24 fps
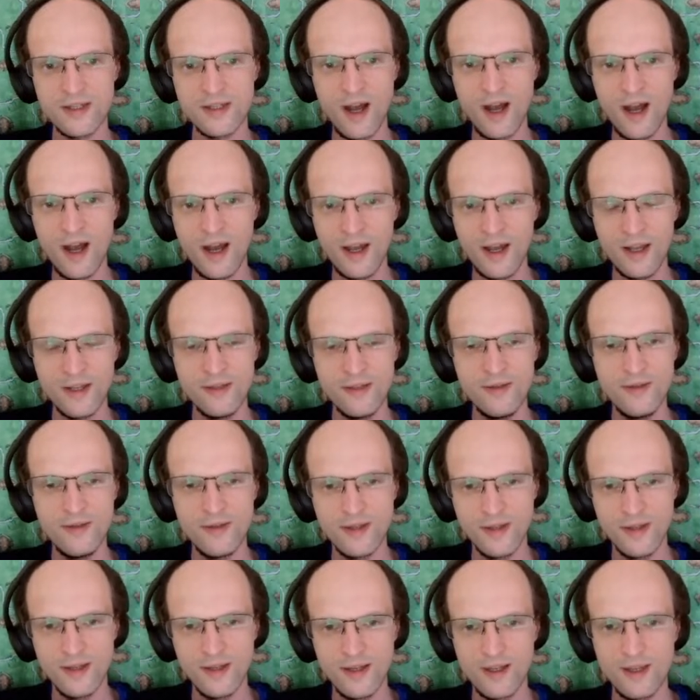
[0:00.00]
Aachen,
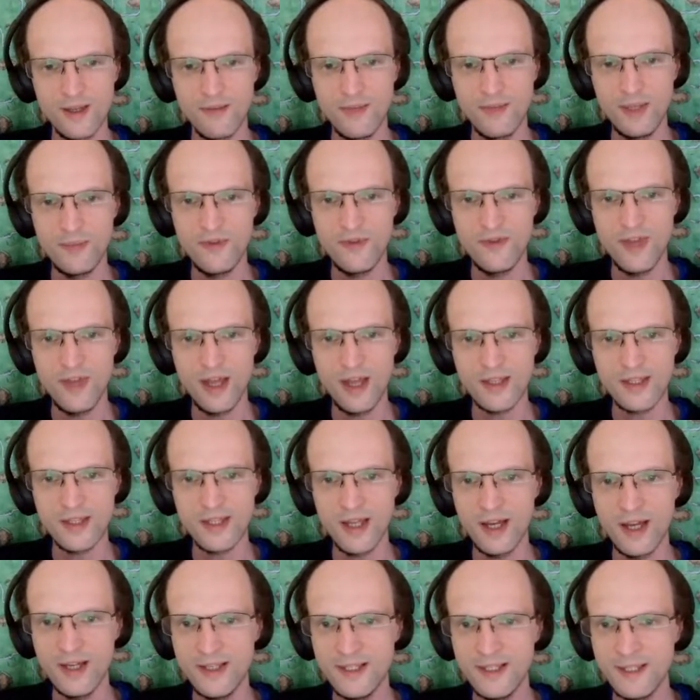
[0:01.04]
maybe that
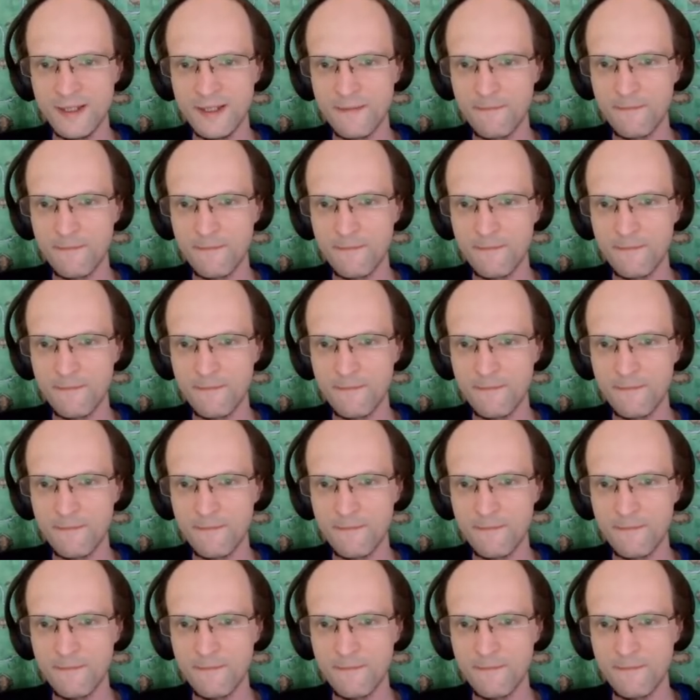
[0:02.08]
size.